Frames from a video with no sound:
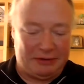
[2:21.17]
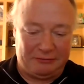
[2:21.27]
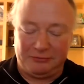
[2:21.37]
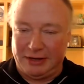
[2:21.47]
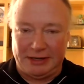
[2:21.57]

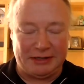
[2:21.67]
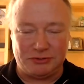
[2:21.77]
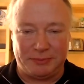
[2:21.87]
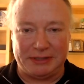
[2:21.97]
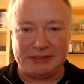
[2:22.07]
fed a
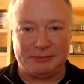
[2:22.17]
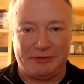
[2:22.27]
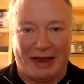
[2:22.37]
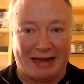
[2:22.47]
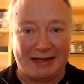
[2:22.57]
tremendous number of
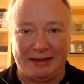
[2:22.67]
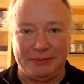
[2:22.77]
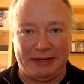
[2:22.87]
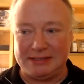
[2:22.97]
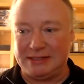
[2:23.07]
hack
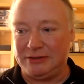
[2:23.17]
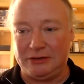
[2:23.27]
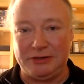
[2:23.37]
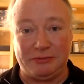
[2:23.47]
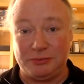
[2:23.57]
campaigns out
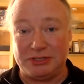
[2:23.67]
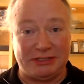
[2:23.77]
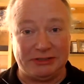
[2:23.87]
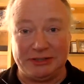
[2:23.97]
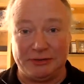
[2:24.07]
there that we're
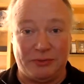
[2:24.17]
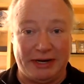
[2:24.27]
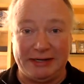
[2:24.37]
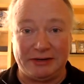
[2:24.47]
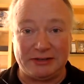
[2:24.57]
still
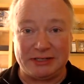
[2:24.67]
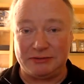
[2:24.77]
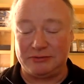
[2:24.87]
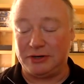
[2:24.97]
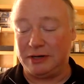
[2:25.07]
unwinding ourselves
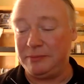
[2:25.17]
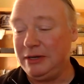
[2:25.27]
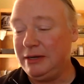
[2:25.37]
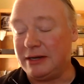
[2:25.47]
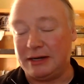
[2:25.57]
from.
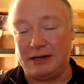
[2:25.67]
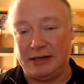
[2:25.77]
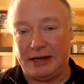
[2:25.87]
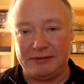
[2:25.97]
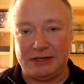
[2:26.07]
A
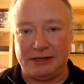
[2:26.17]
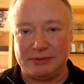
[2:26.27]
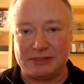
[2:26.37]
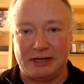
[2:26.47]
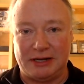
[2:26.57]
lot of data
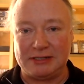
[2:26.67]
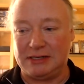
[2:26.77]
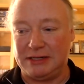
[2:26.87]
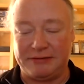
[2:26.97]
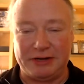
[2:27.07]
was lost, a
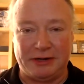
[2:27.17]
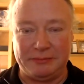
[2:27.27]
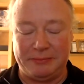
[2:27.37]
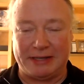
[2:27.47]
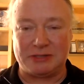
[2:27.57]
lot
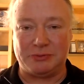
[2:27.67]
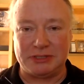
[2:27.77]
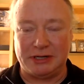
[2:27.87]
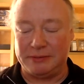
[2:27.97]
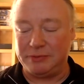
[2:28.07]
of passwords
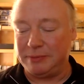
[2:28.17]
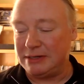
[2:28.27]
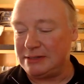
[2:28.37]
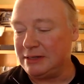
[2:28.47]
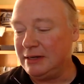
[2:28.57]

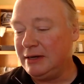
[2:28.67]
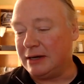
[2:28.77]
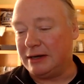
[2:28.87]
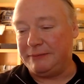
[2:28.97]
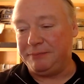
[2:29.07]
compromised.
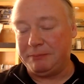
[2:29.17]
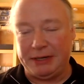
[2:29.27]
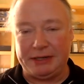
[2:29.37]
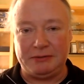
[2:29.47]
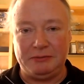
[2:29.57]

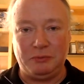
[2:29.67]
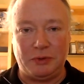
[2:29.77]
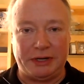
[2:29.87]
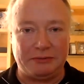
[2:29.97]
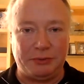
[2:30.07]
But
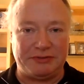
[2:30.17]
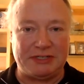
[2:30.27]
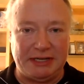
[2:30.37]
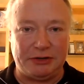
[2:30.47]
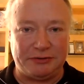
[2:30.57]
what we've
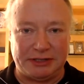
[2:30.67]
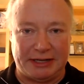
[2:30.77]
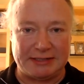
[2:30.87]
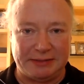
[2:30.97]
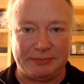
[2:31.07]
seen over the
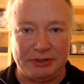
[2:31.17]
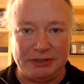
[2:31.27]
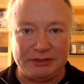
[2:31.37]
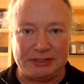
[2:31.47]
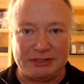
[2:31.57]
last couple of
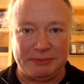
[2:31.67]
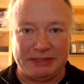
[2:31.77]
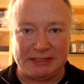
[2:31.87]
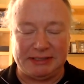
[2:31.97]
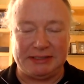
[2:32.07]
years is
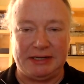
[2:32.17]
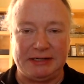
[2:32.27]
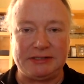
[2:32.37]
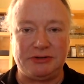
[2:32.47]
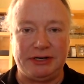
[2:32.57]
basically
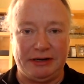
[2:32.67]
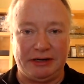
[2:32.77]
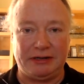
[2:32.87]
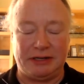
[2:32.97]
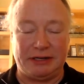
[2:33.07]
industry
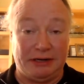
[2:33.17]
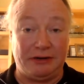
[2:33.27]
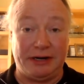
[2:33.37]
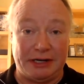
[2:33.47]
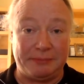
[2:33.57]

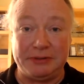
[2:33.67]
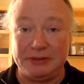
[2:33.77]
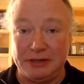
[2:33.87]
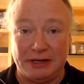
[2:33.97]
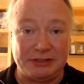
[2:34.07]
gearing up,
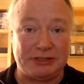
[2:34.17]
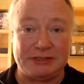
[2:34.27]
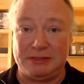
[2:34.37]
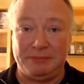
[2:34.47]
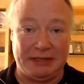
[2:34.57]
not just
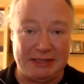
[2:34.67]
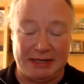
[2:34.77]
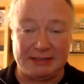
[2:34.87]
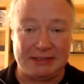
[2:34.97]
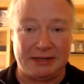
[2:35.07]
the big
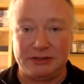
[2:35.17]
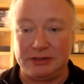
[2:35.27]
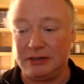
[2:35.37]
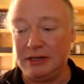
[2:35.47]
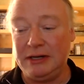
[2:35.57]
tech
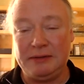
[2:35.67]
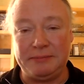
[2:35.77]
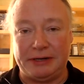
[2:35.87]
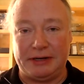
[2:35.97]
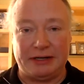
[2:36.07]
sector,
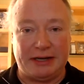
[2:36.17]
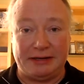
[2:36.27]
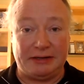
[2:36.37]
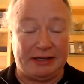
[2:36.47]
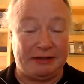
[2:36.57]
but
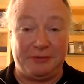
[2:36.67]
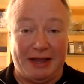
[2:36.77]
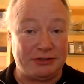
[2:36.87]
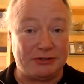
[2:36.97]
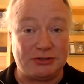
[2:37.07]
and the
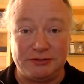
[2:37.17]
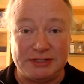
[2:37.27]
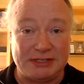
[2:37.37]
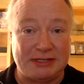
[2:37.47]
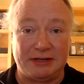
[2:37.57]
financial
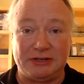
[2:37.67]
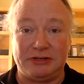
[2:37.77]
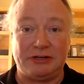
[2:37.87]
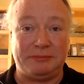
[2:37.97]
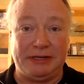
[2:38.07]
services
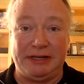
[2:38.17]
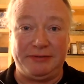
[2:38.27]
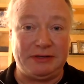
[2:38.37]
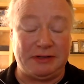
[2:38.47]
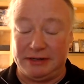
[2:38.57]
sector, but
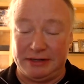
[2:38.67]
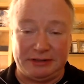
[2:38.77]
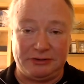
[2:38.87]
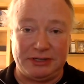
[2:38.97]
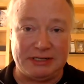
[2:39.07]
even
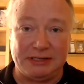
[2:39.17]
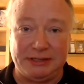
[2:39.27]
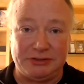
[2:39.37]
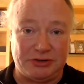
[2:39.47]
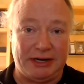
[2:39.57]
increasingly
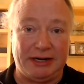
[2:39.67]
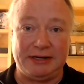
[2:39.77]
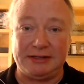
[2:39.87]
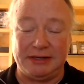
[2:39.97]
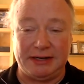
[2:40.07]
trade
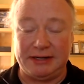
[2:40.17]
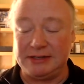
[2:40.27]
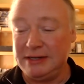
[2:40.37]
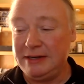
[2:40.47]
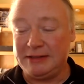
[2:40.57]
and
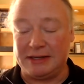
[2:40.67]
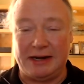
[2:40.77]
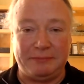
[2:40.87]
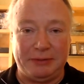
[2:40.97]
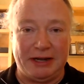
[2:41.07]
the kind
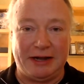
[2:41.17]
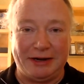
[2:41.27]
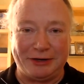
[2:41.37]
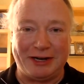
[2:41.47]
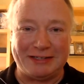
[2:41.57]
of big
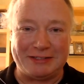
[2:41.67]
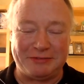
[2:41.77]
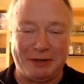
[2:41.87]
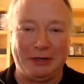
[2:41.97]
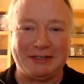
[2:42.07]
iron kinds of
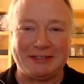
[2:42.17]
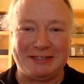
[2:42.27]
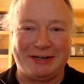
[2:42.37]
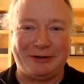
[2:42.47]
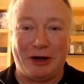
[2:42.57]
companies,
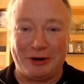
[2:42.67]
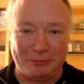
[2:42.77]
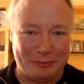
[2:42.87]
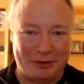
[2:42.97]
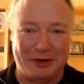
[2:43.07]

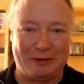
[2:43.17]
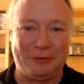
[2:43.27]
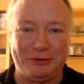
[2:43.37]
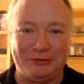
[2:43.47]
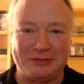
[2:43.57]

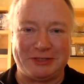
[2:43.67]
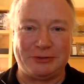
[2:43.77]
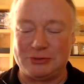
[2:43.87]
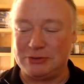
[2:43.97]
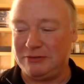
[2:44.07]
automotives,
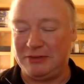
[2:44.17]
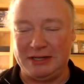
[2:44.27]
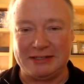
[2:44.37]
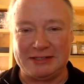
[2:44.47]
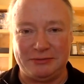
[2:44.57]
those sorts of
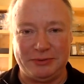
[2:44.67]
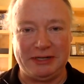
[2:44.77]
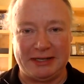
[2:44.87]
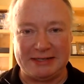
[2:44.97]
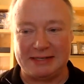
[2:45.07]
things, and
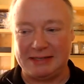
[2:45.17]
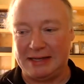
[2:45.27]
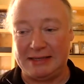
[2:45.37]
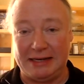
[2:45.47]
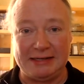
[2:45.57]
realizing
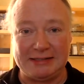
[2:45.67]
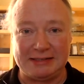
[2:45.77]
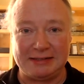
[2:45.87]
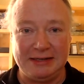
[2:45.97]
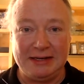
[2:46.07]
that they need
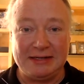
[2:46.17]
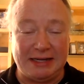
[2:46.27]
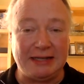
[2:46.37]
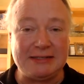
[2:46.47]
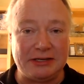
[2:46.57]
to
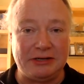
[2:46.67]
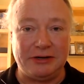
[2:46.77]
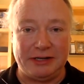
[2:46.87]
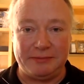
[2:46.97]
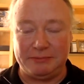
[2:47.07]
take
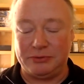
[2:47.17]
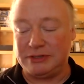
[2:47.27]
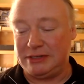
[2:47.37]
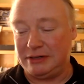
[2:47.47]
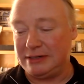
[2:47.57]
security a bit more
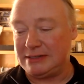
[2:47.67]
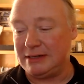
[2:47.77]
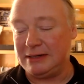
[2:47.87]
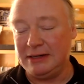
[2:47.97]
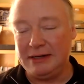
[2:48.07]
seriously.